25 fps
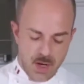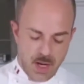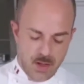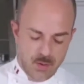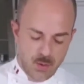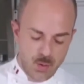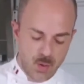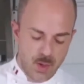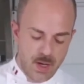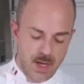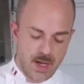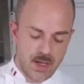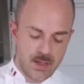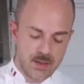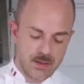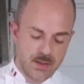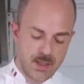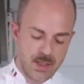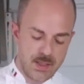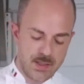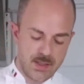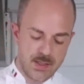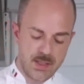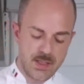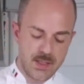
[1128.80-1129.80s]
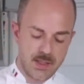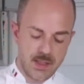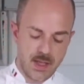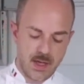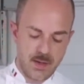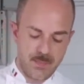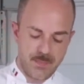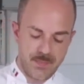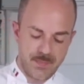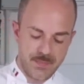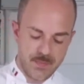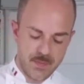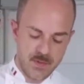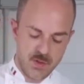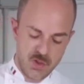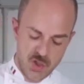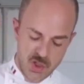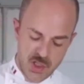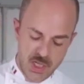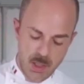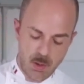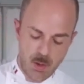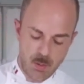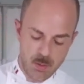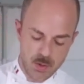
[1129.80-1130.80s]
thicken up,
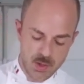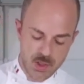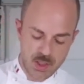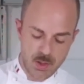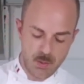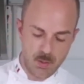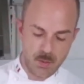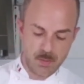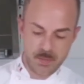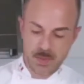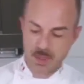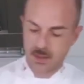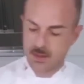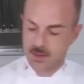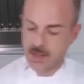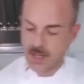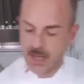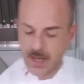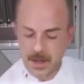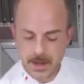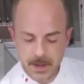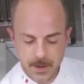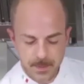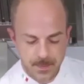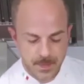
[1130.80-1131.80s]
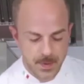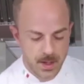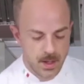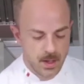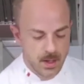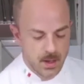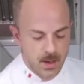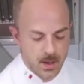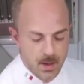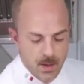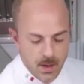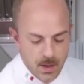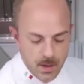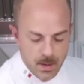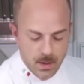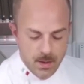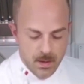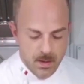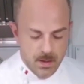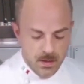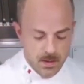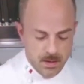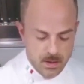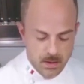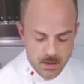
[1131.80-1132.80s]
improving the density of the
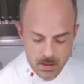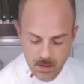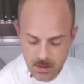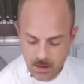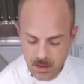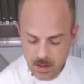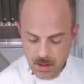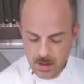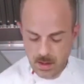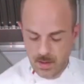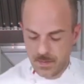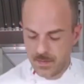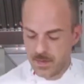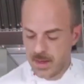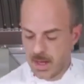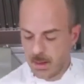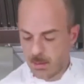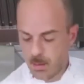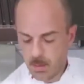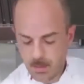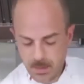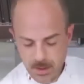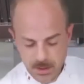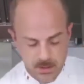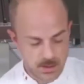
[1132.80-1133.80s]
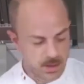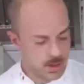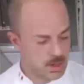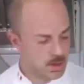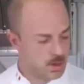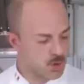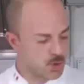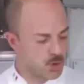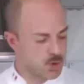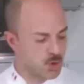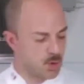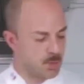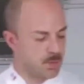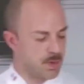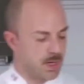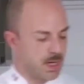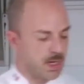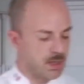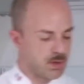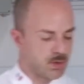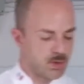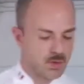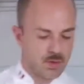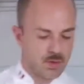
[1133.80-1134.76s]
pasta. We can plate up.